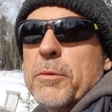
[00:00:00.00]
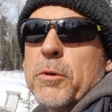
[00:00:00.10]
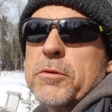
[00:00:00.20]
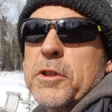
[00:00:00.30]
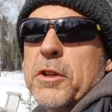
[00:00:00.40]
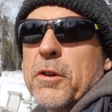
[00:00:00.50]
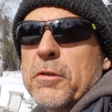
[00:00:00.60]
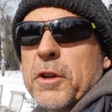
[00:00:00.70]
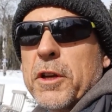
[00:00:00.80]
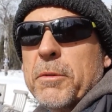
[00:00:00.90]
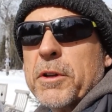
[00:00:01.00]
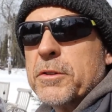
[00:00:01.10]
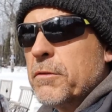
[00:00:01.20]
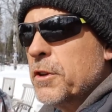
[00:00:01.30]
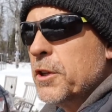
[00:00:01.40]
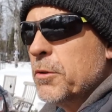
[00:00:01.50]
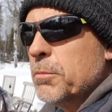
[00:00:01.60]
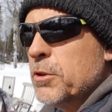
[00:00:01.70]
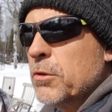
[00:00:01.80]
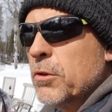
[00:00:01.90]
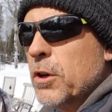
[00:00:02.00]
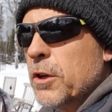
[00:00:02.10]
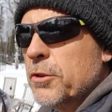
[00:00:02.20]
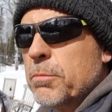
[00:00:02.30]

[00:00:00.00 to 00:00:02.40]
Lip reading: You won't see it all day because the video would be so long.